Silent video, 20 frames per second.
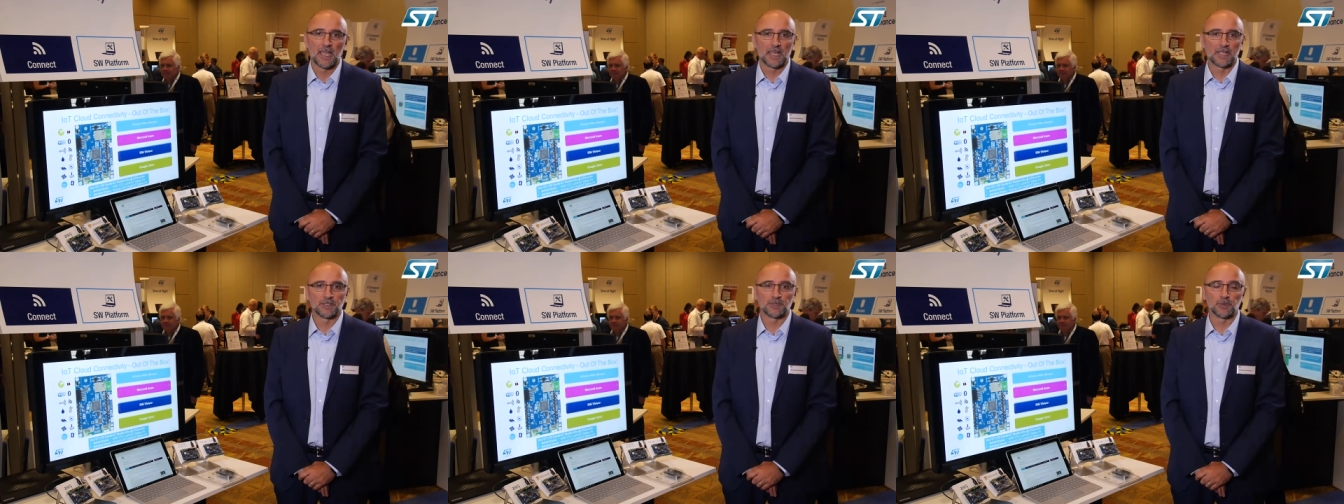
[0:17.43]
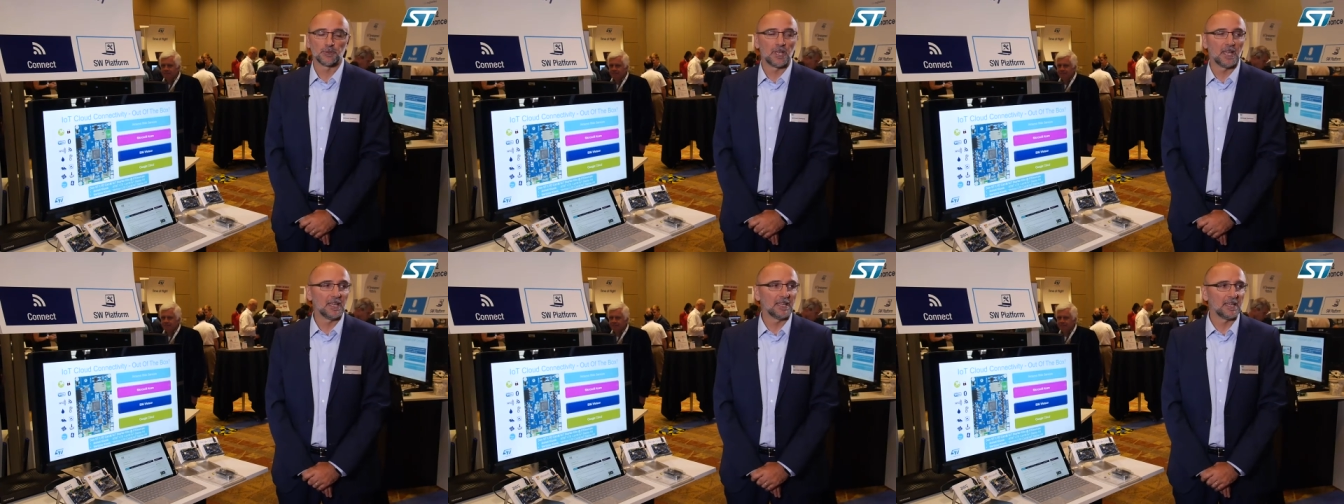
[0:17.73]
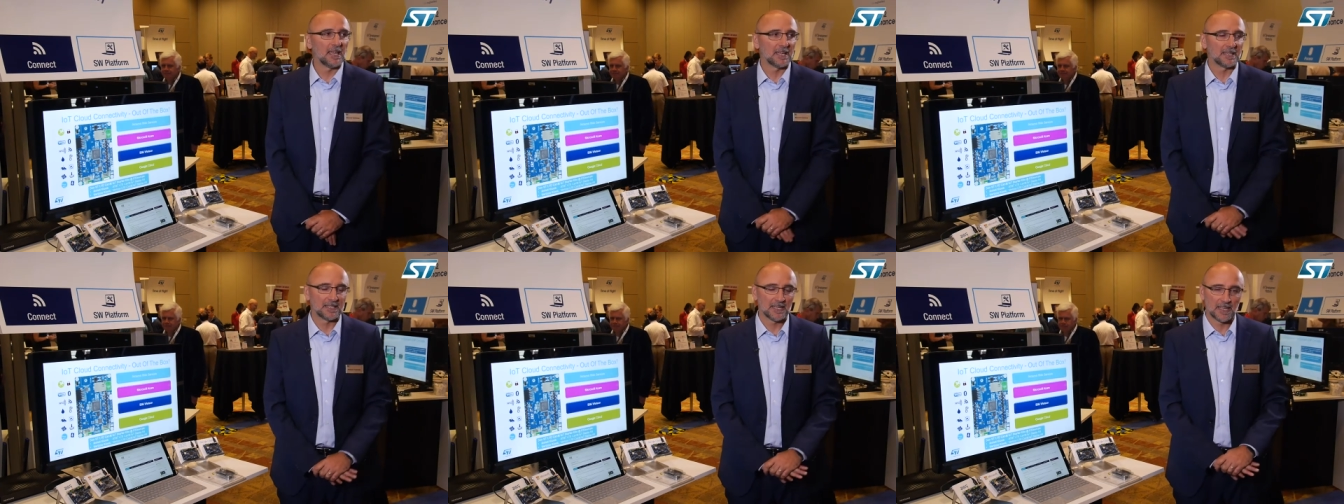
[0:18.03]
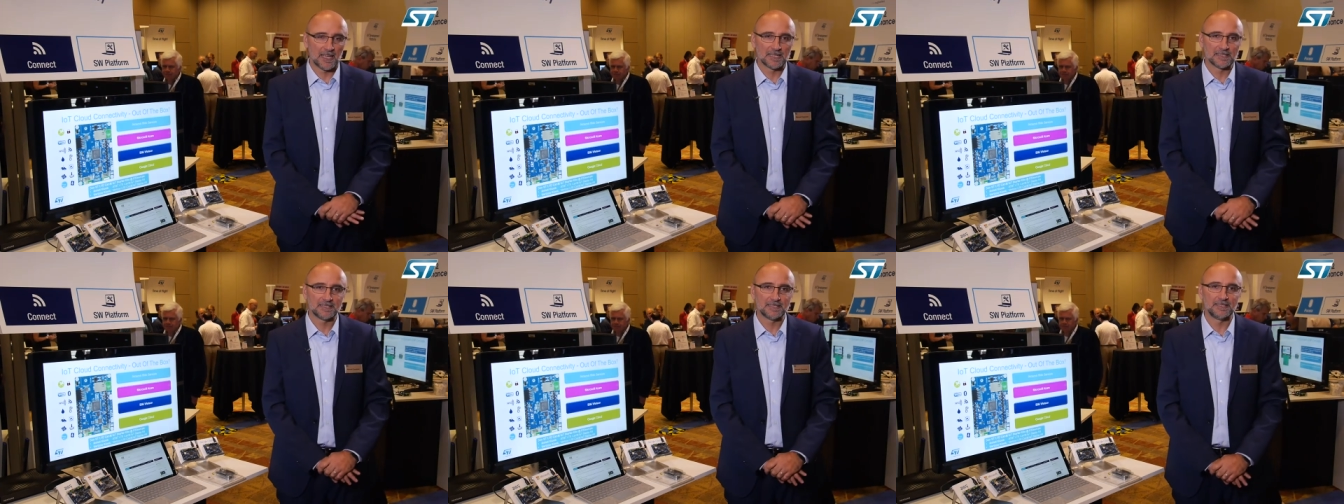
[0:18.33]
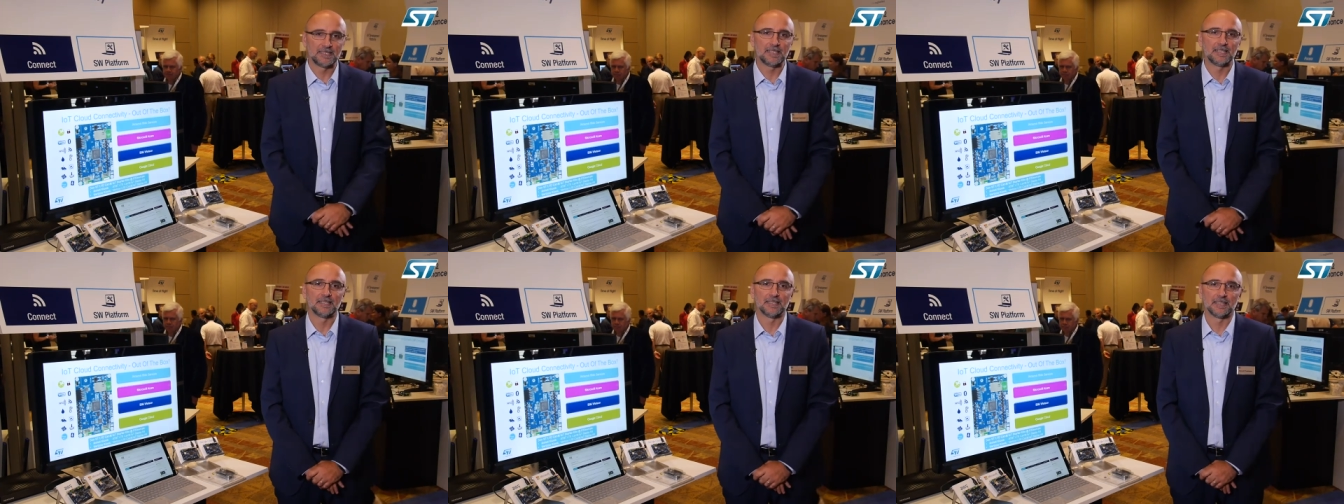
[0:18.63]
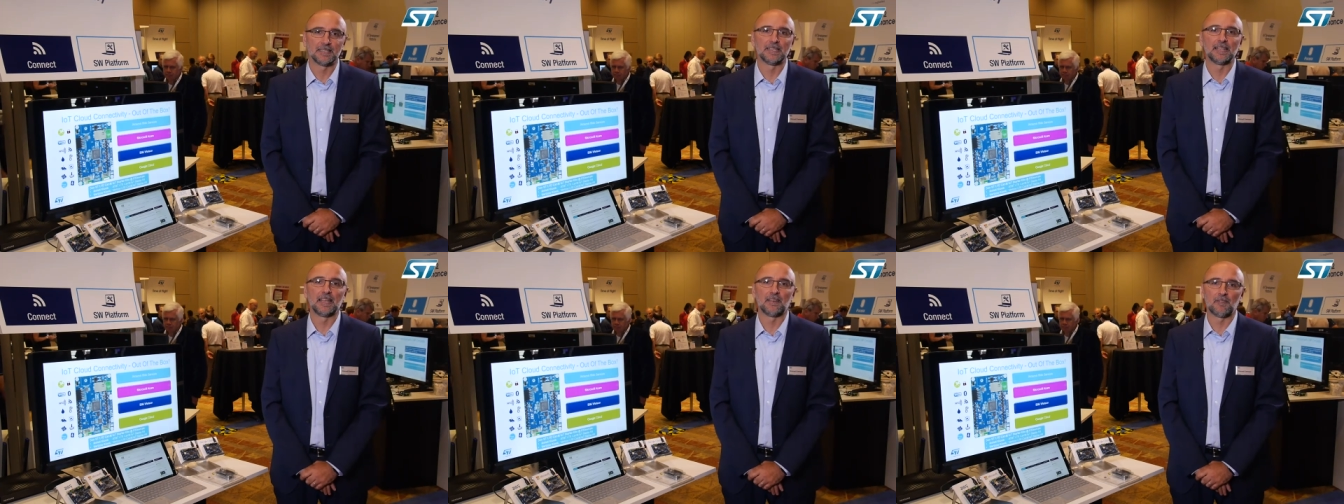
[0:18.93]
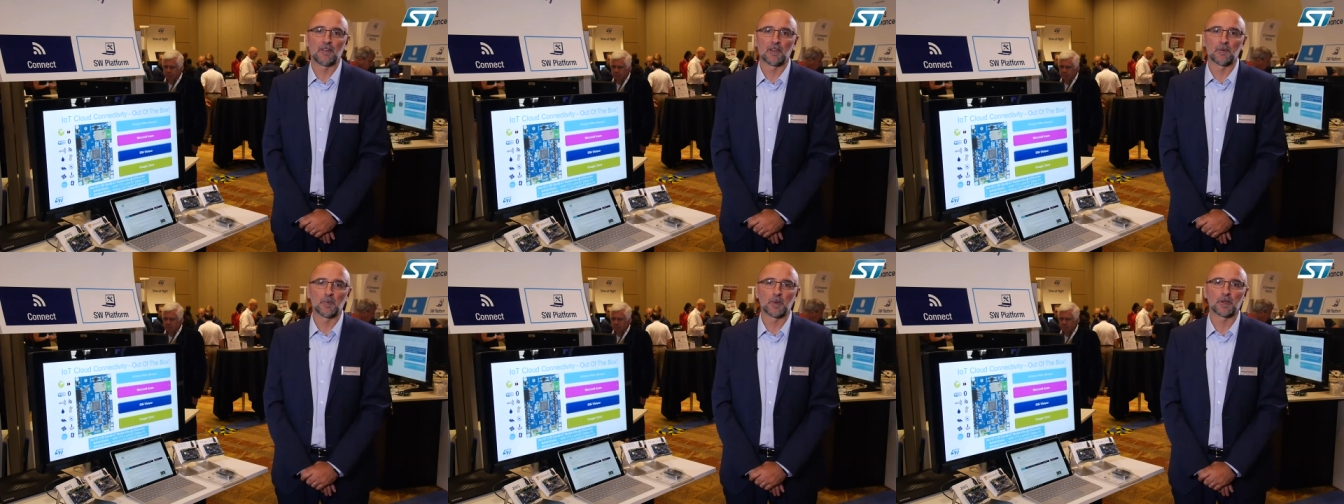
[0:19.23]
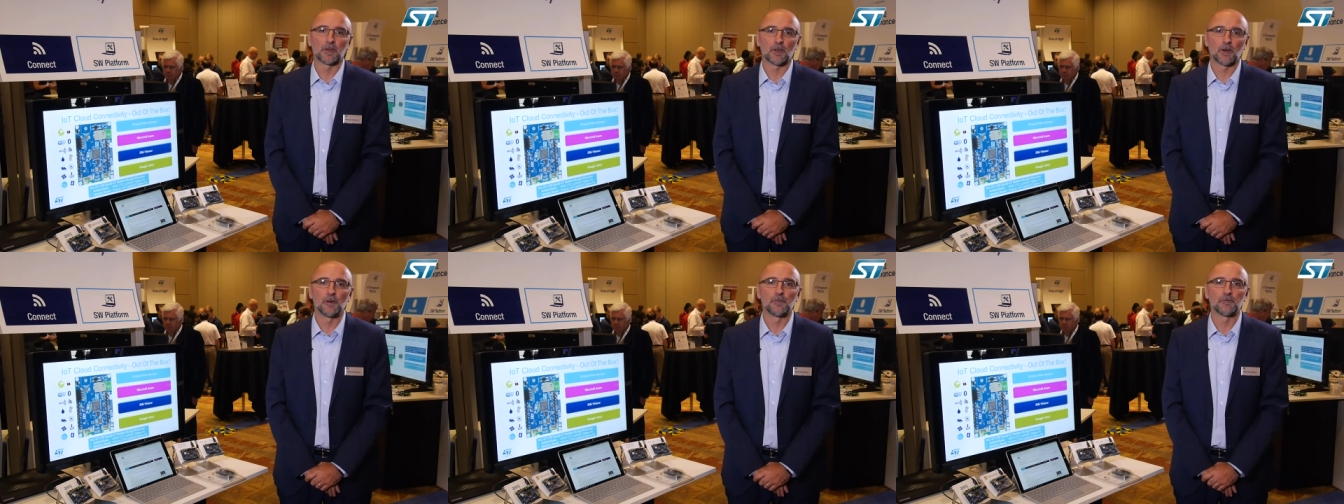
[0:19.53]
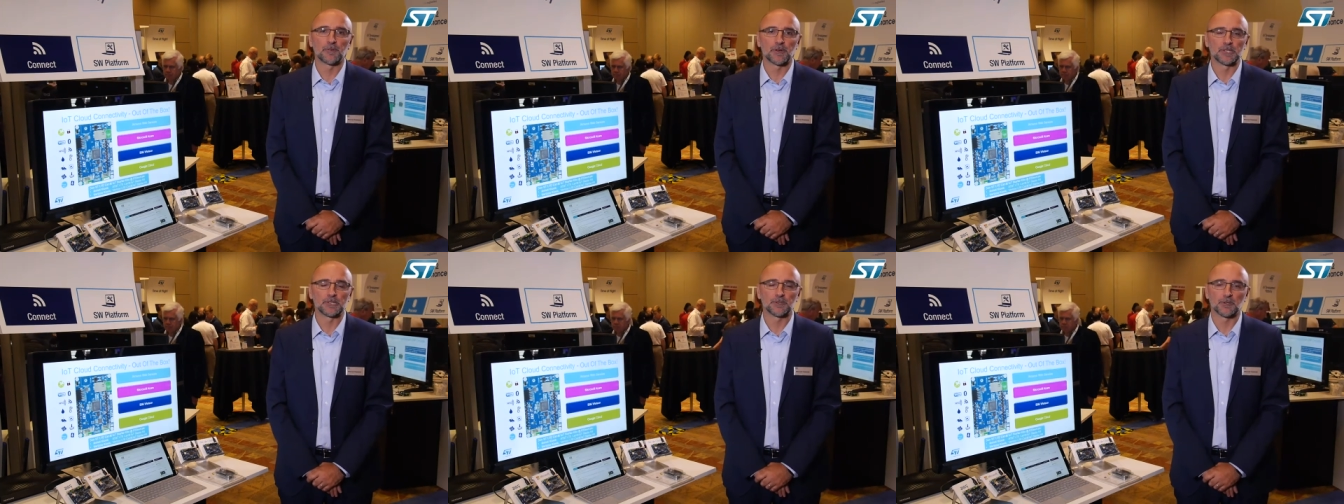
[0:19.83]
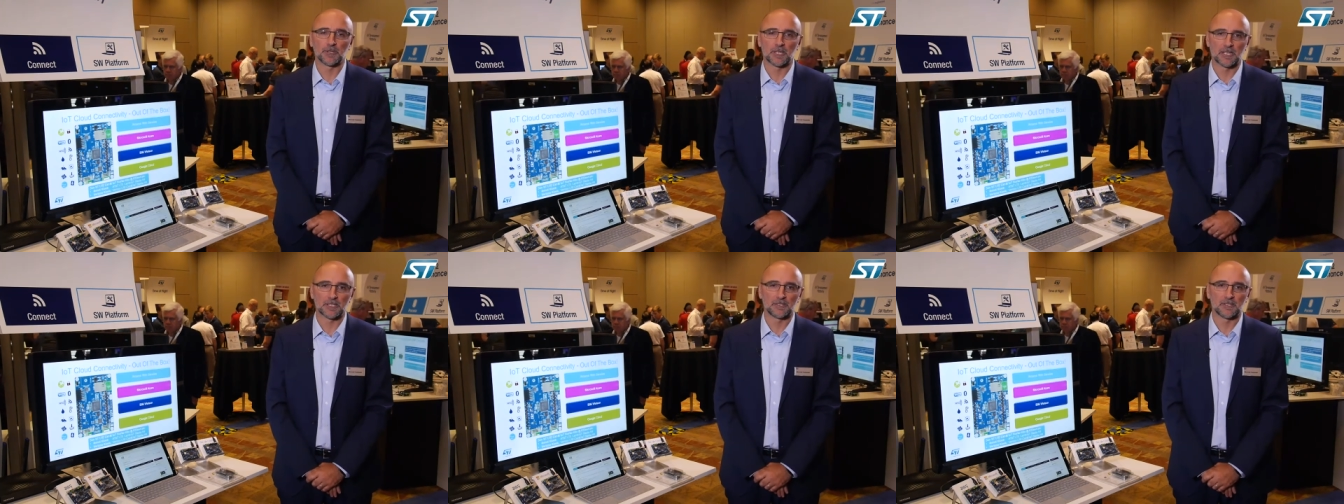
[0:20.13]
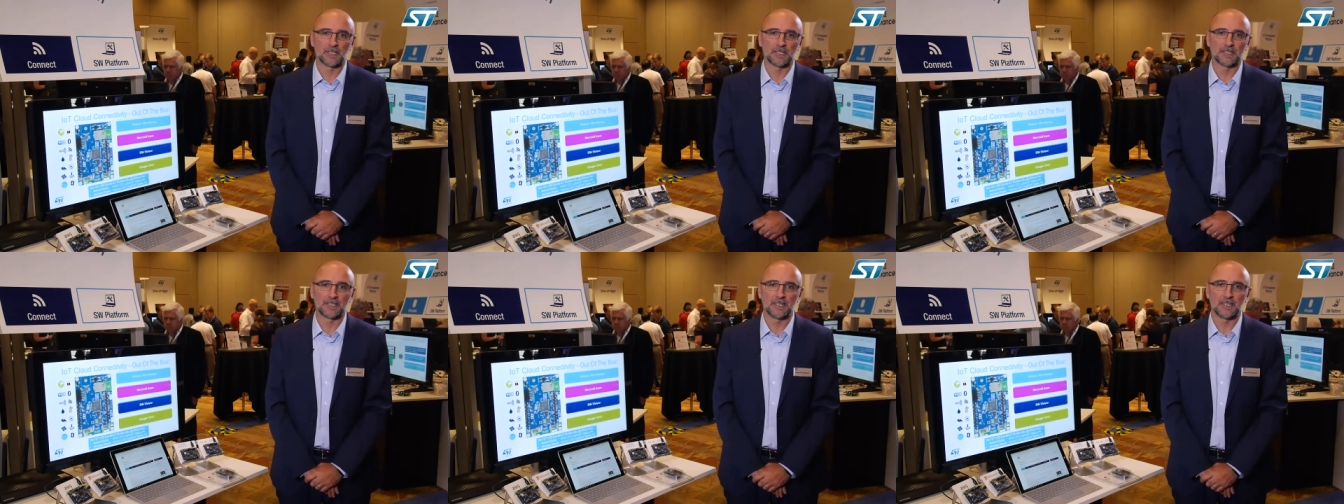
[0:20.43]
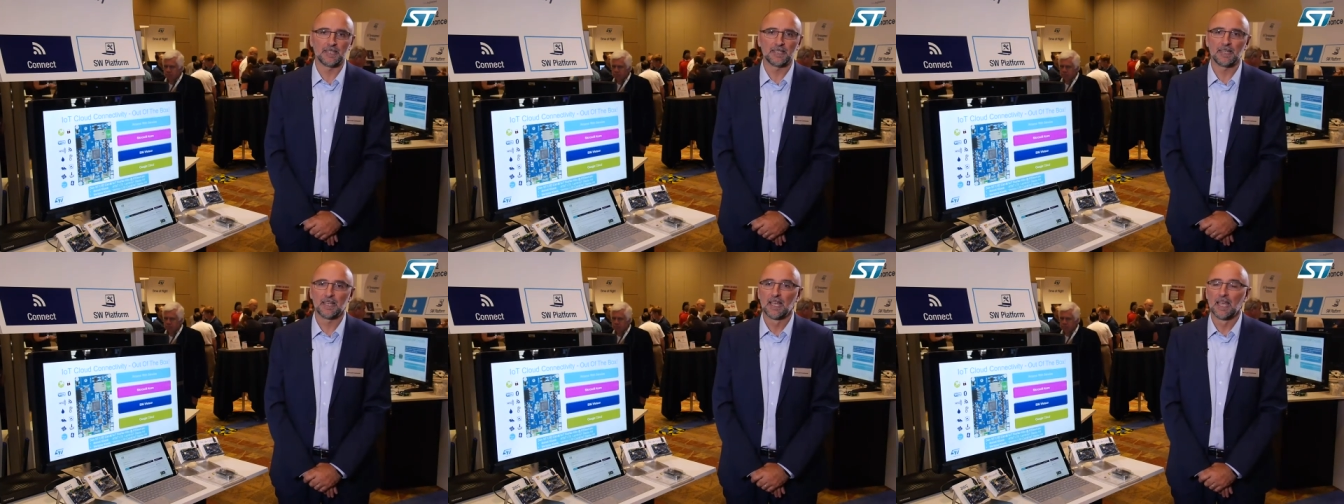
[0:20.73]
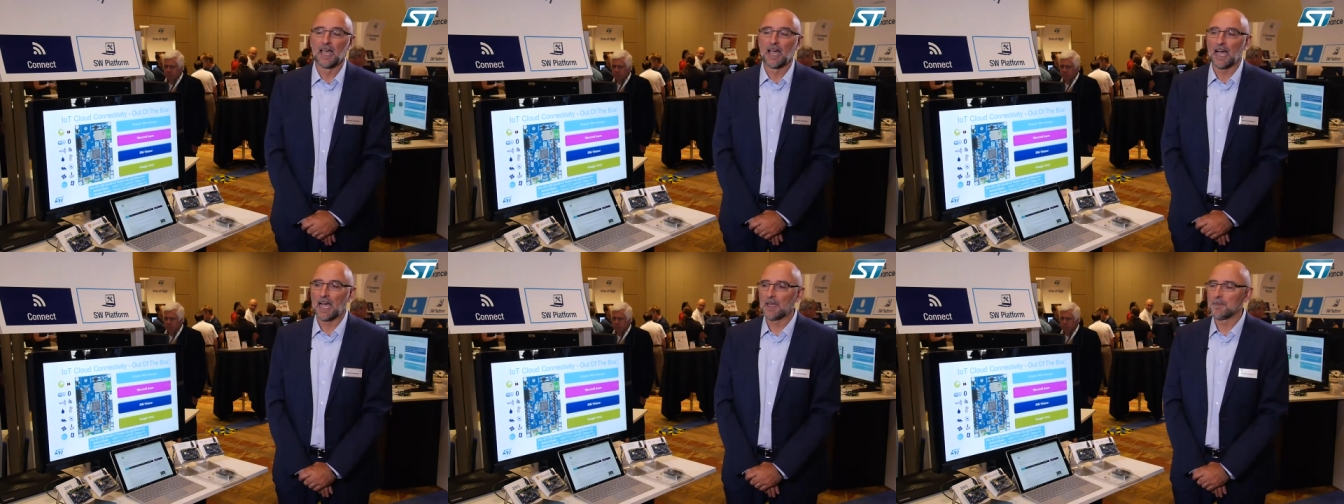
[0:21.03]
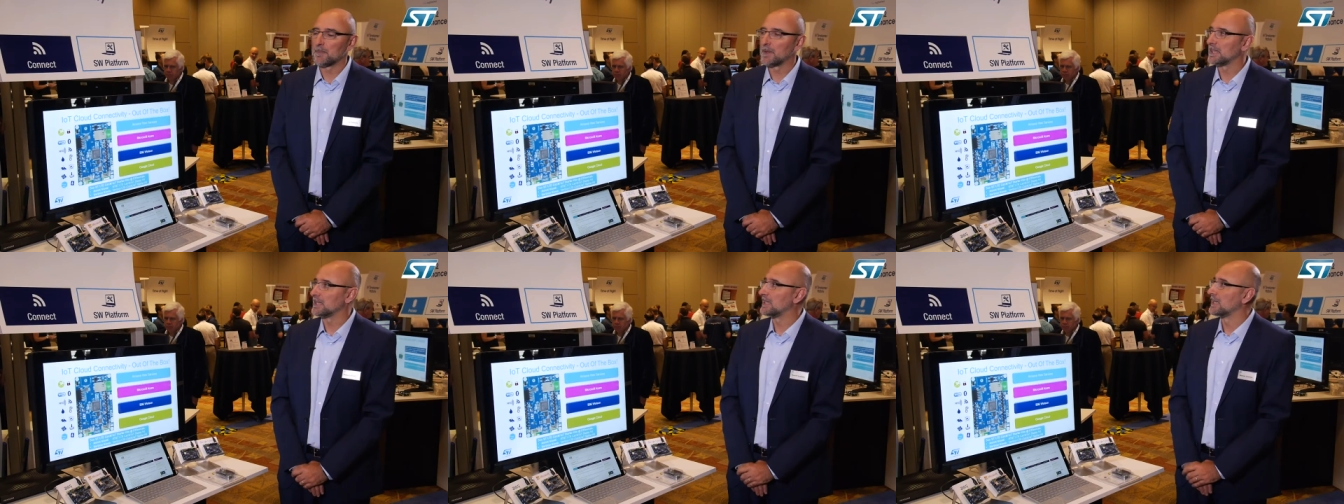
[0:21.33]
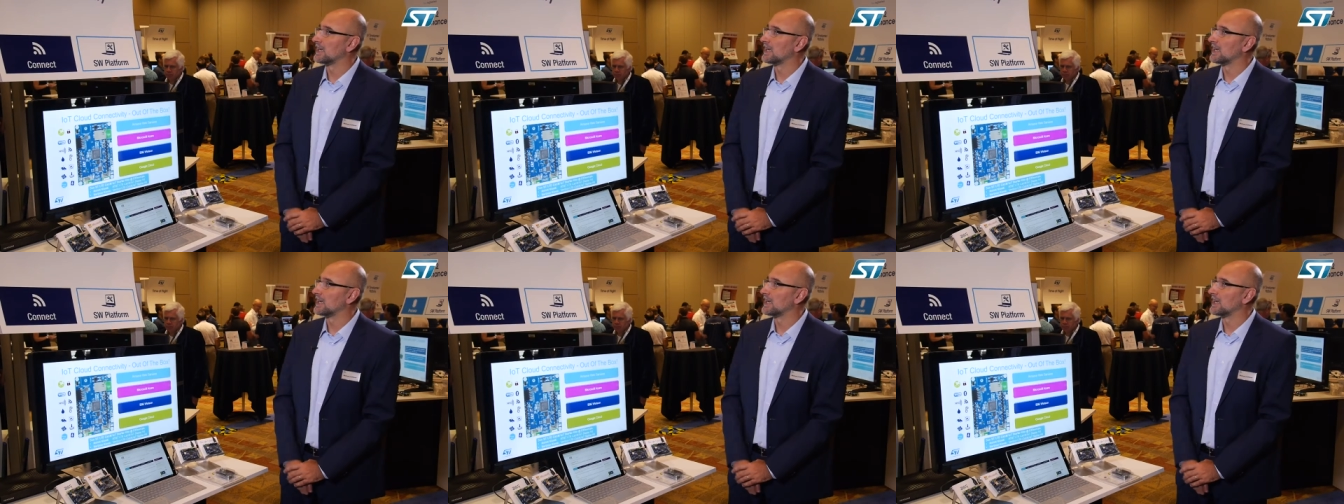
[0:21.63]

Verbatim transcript: And today at the ST Developer Conference 2018, I'm at